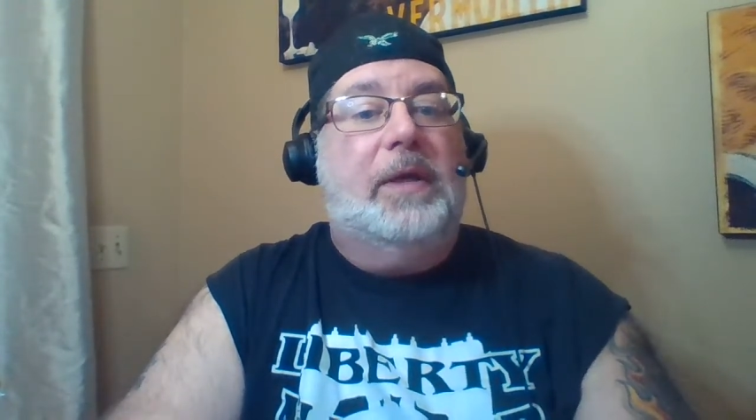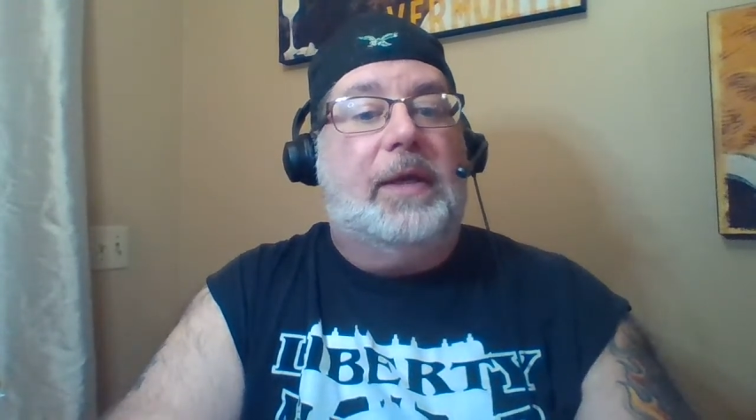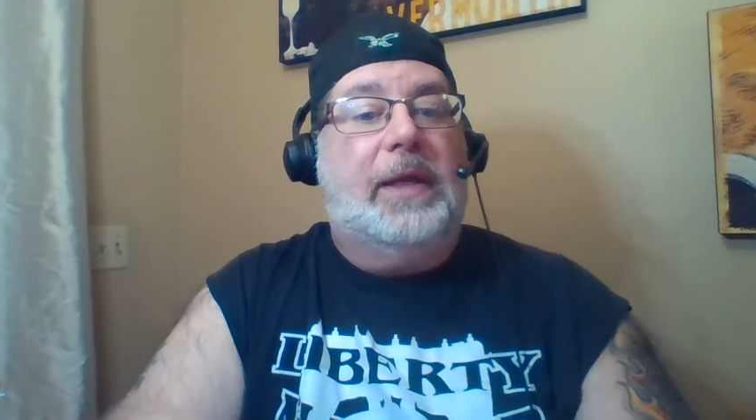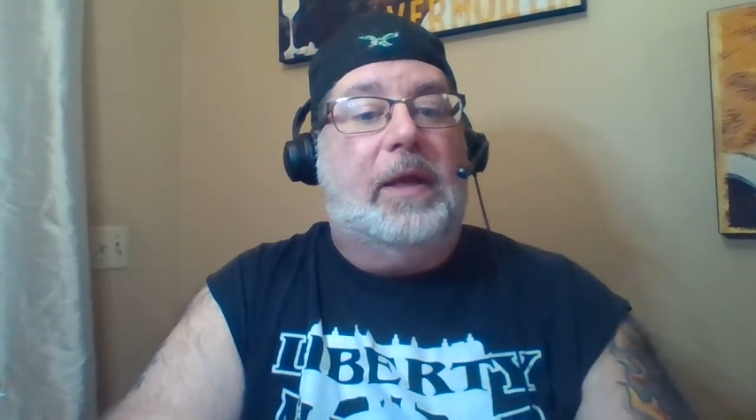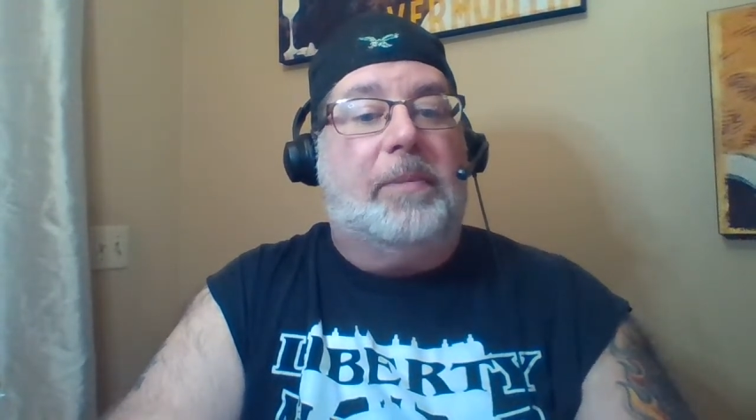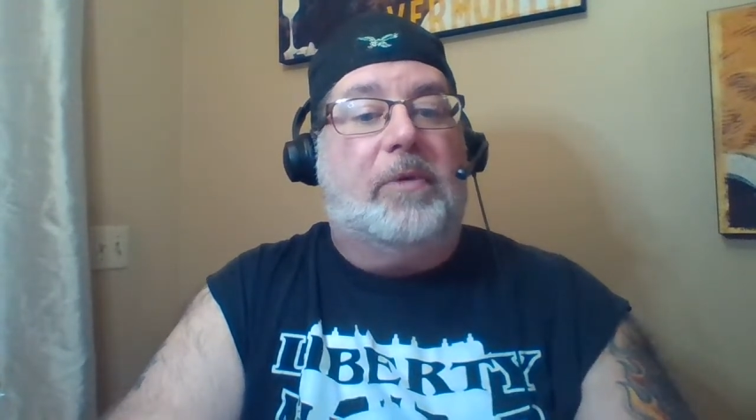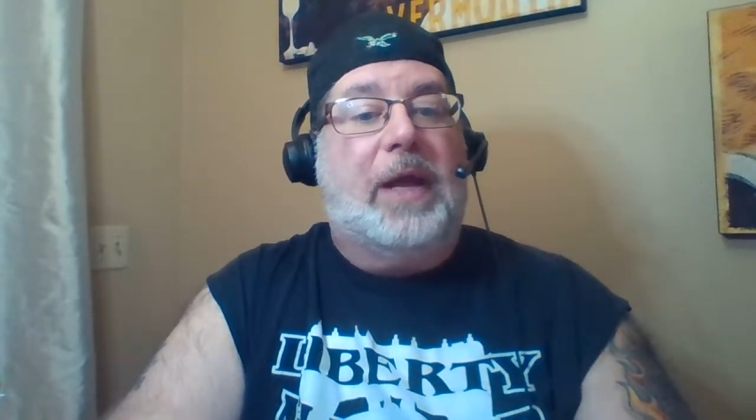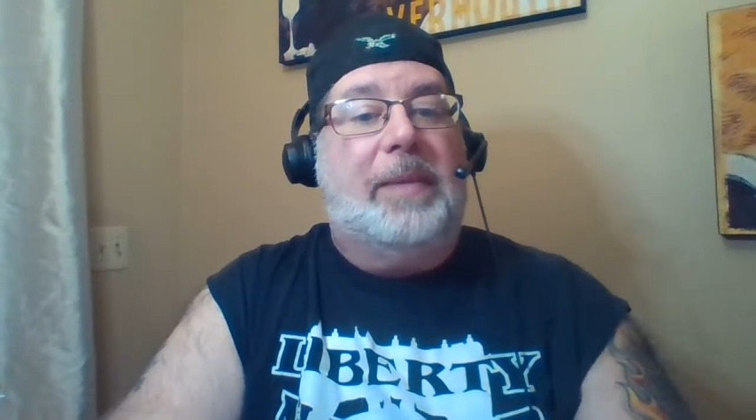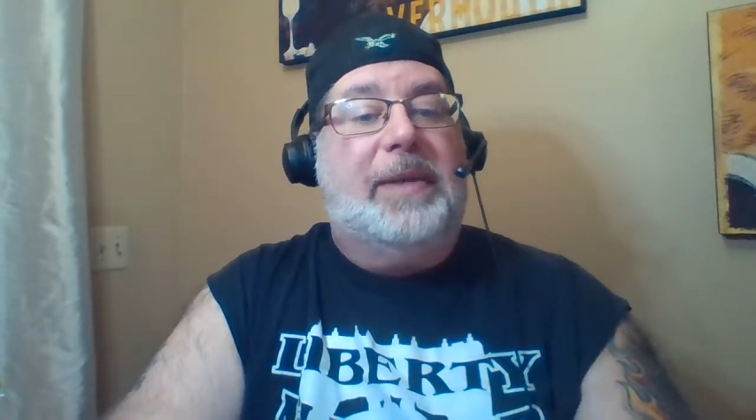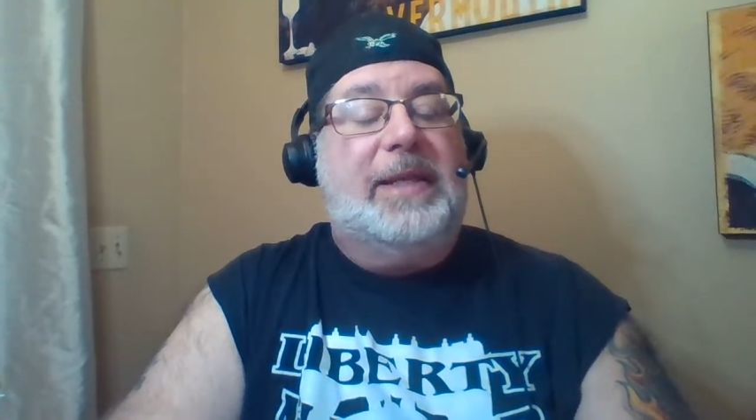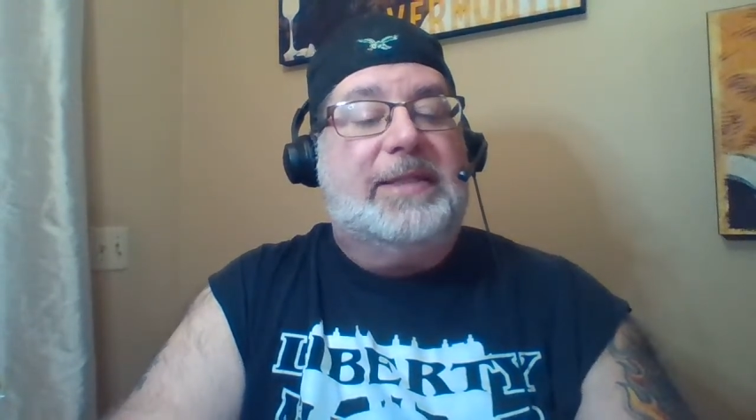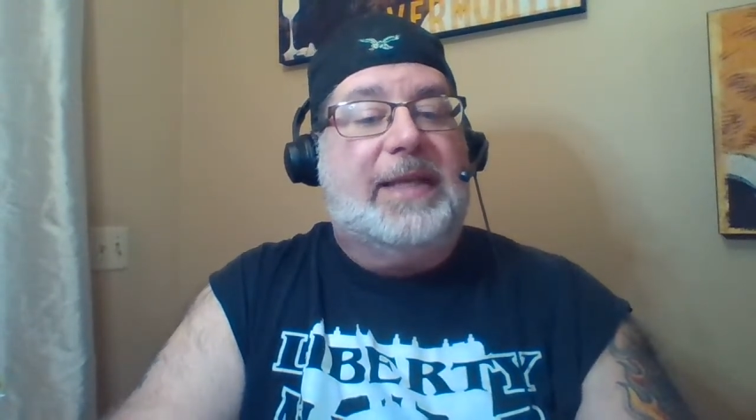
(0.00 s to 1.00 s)
I'm
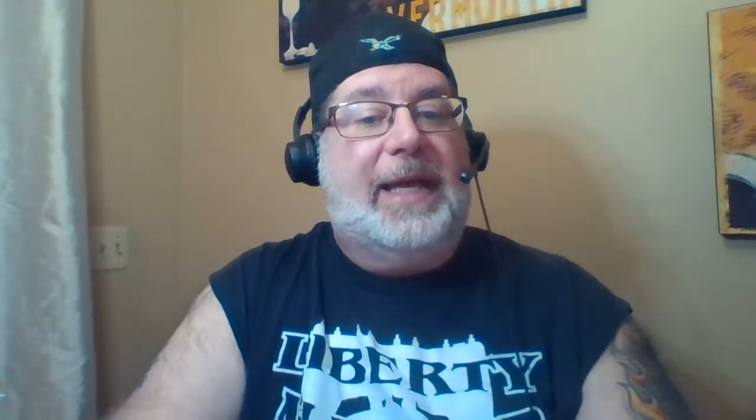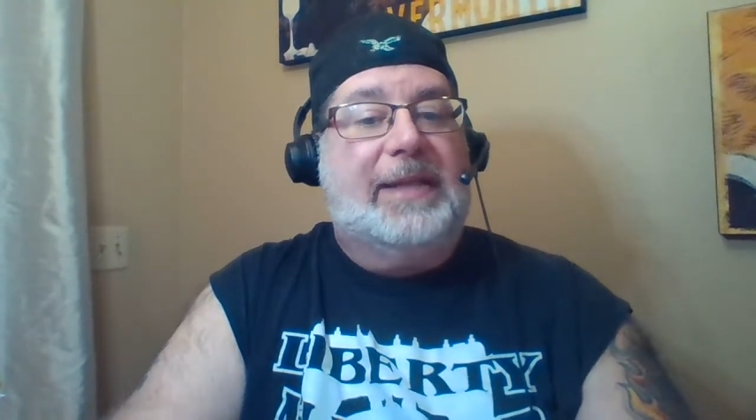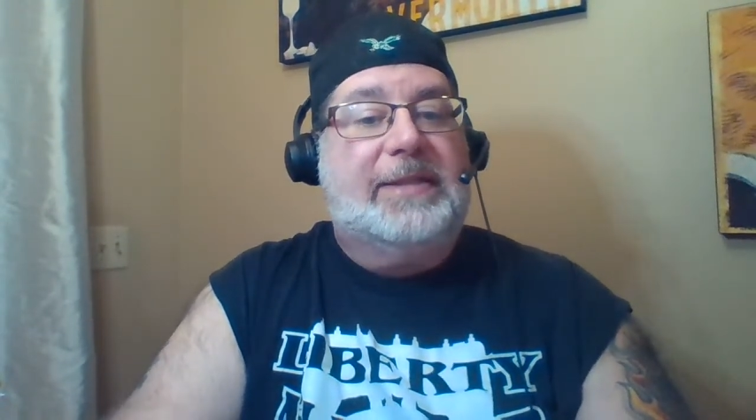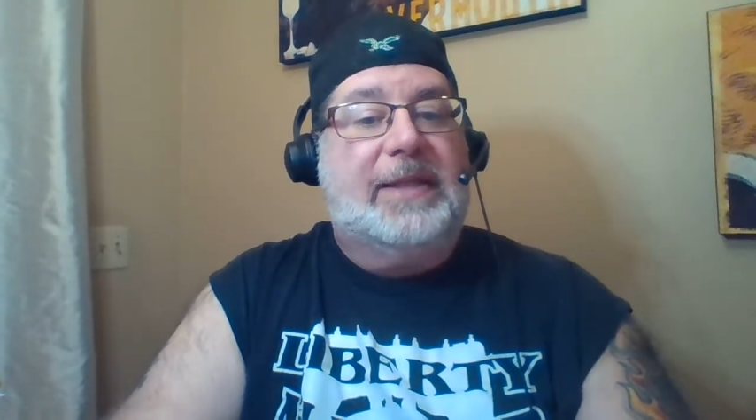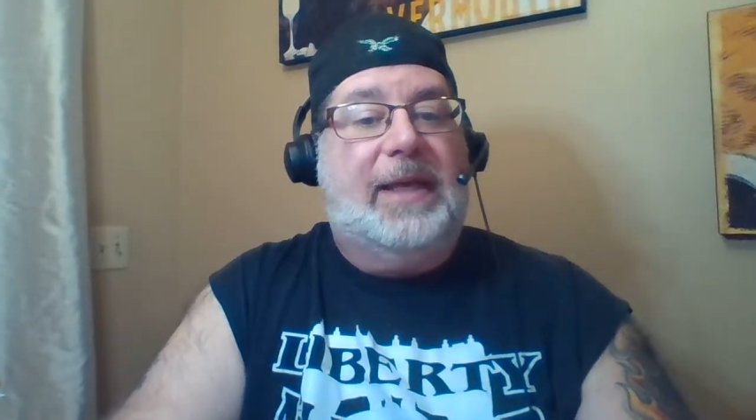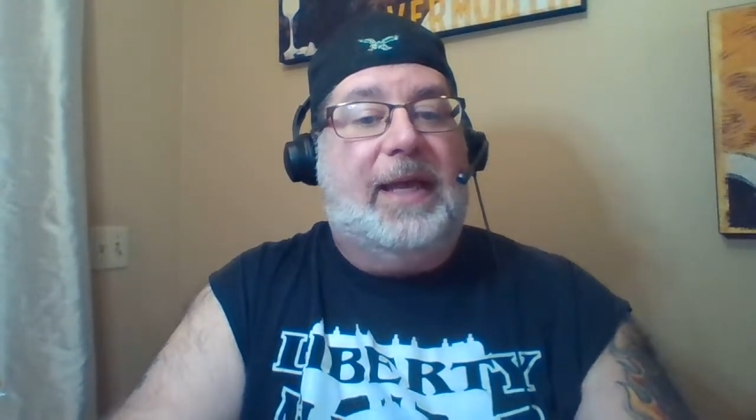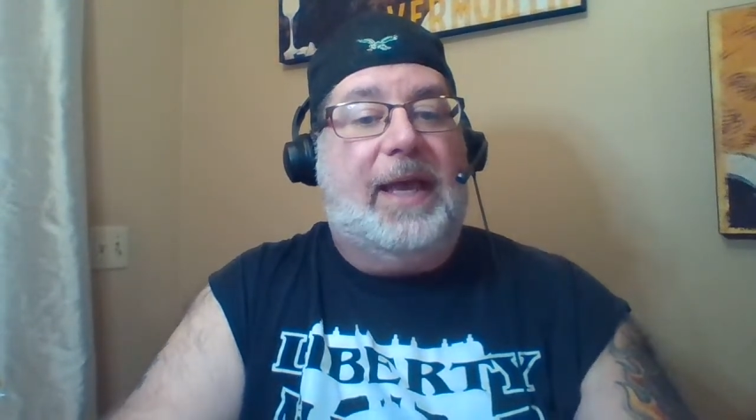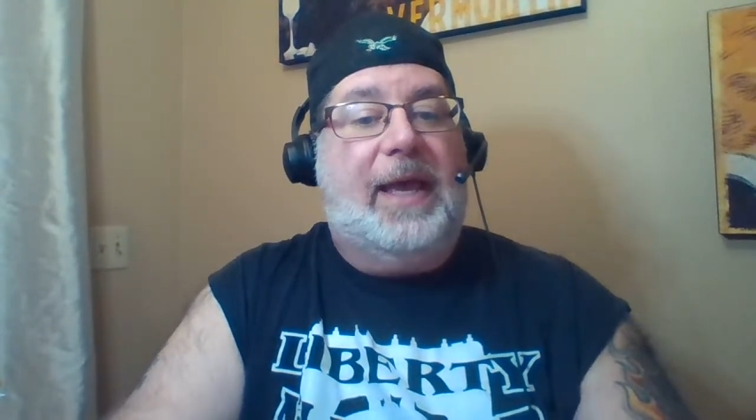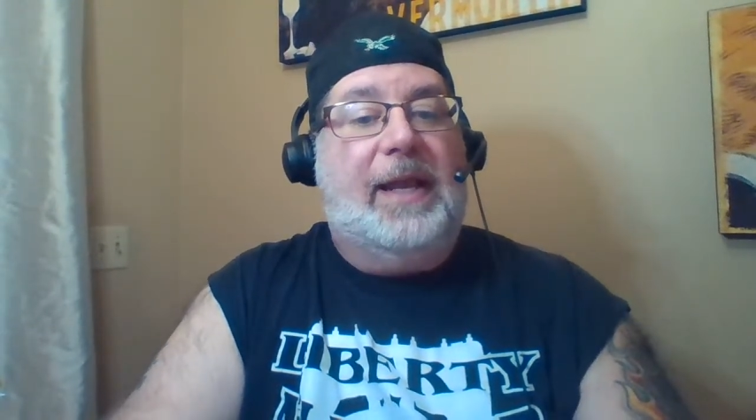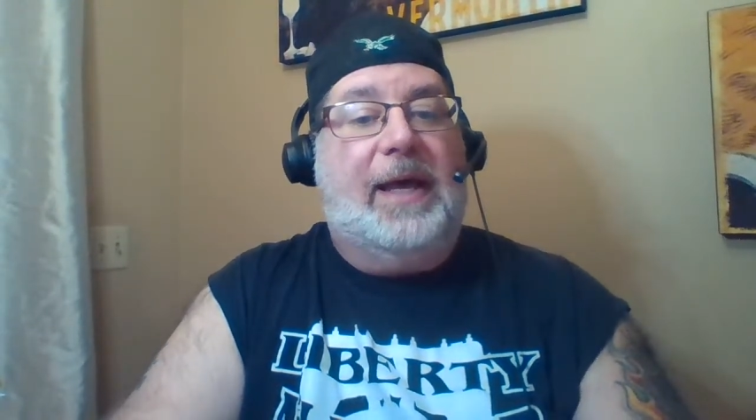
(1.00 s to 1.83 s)
grabbing these hats and